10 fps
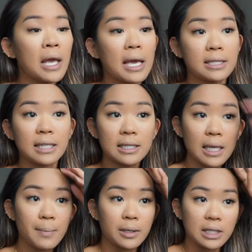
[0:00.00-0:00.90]
And since
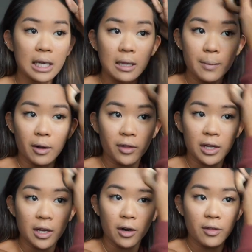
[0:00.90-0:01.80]
they built it in the middle of the
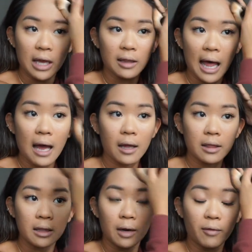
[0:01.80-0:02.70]
year, they let
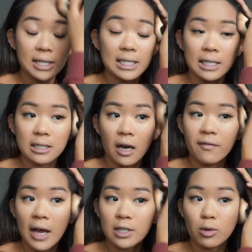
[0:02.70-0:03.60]
the residents of
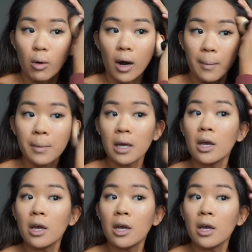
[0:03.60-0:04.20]
that dorm